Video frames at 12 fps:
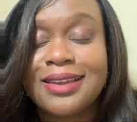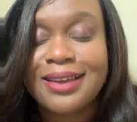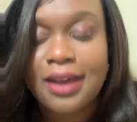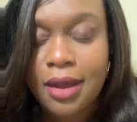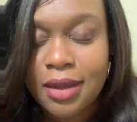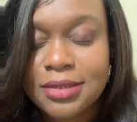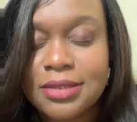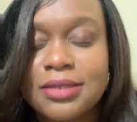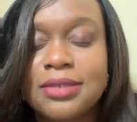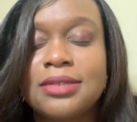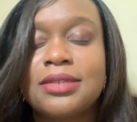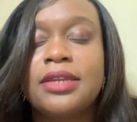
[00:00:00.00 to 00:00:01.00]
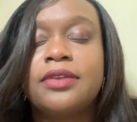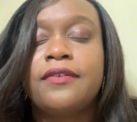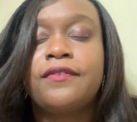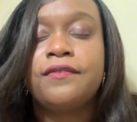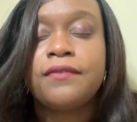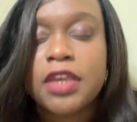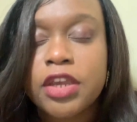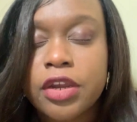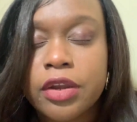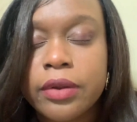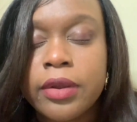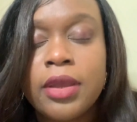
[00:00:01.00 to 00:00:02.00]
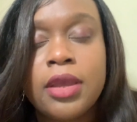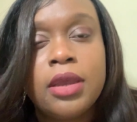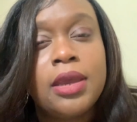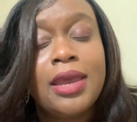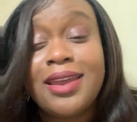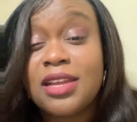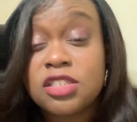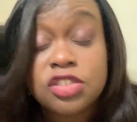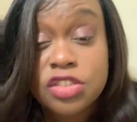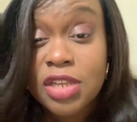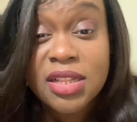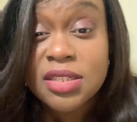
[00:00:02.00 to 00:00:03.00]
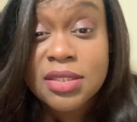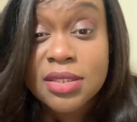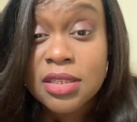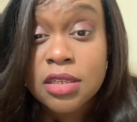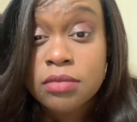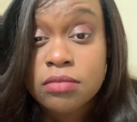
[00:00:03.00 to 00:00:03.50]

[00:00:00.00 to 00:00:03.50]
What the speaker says: constant state of fear and jealousy.